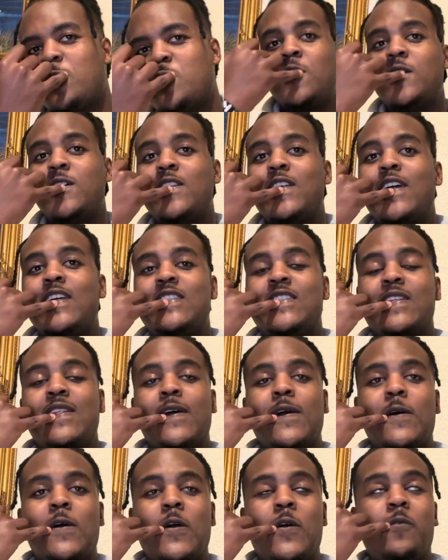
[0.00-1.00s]
Good day
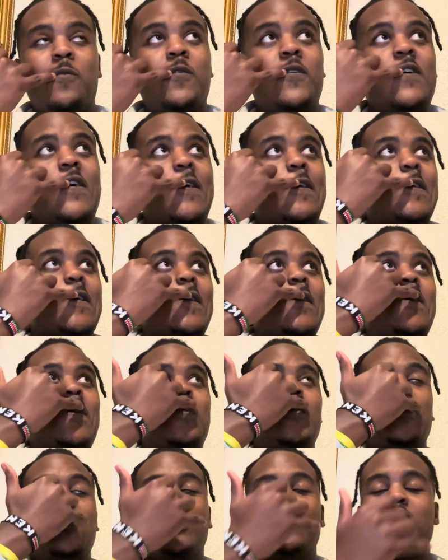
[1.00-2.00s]
today. Hopefully I get a
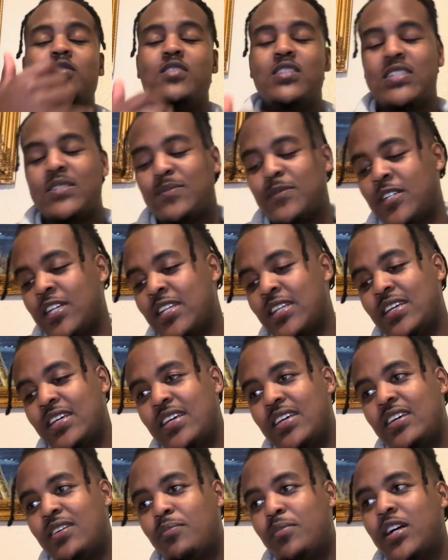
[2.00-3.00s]
couple closes, man,
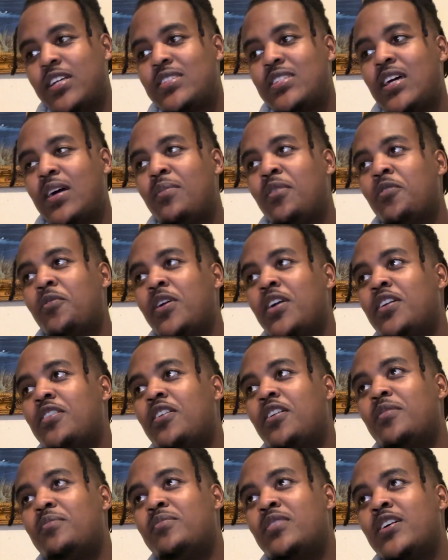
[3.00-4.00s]
by the time I wake
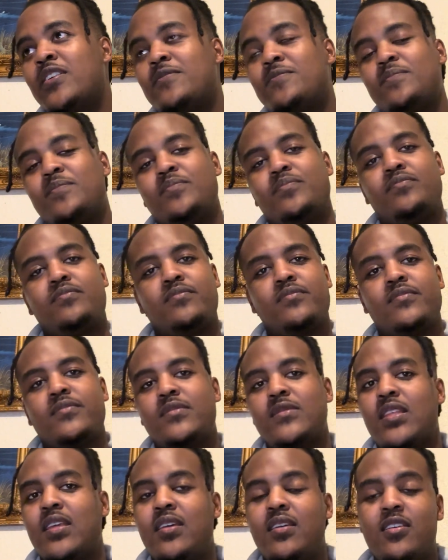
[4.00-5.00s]
up, but
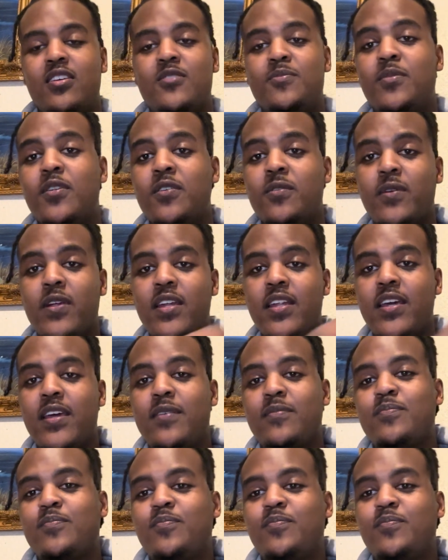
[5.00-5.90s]
it's been a great day.